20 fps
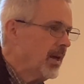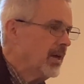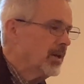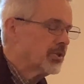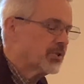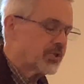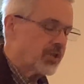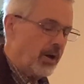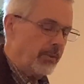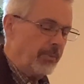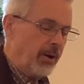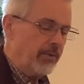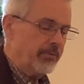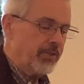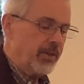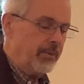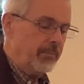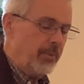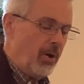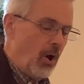Some of
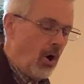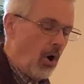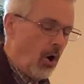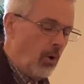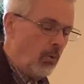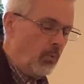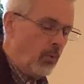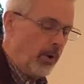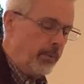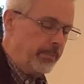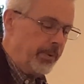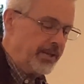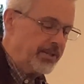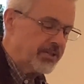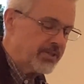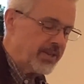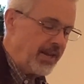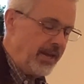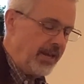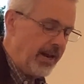them uh, would be
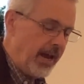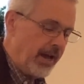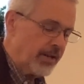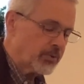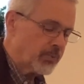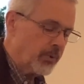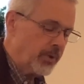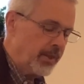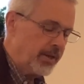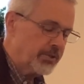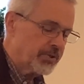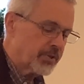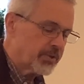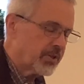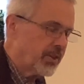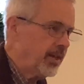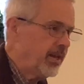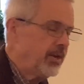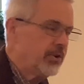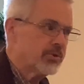seen as
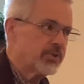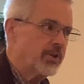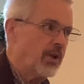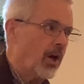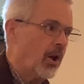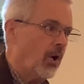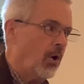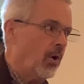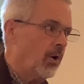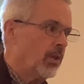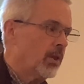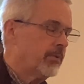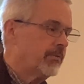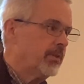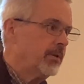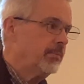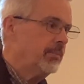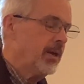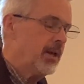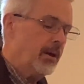religious leaders, not all of
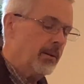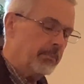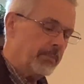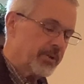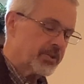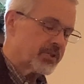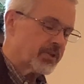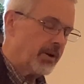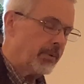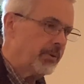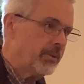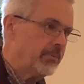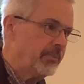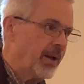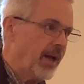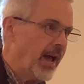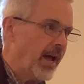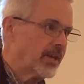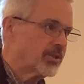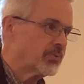them, but some of them
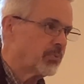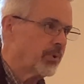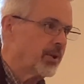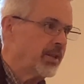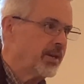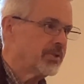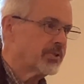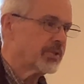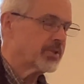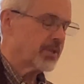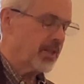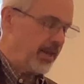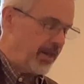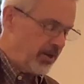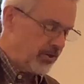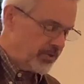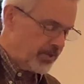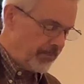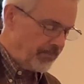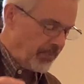as religious
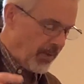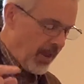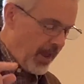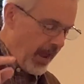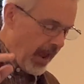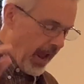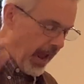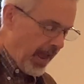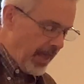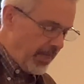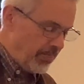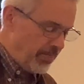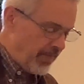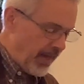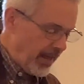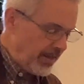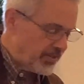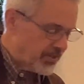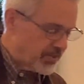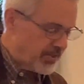leaders. And
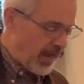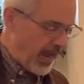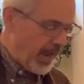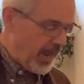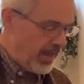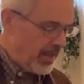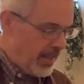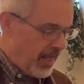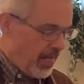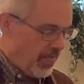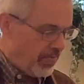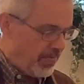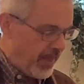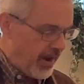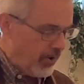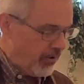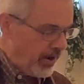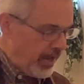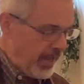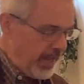they say
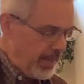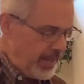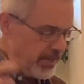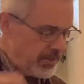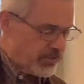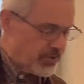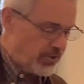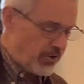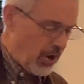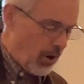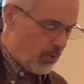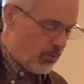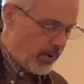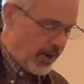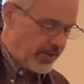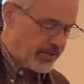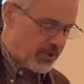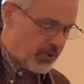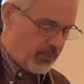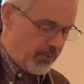there is no
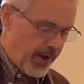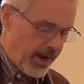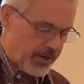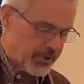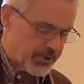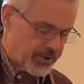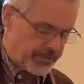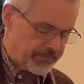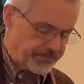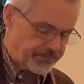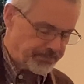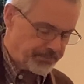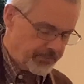resurrection.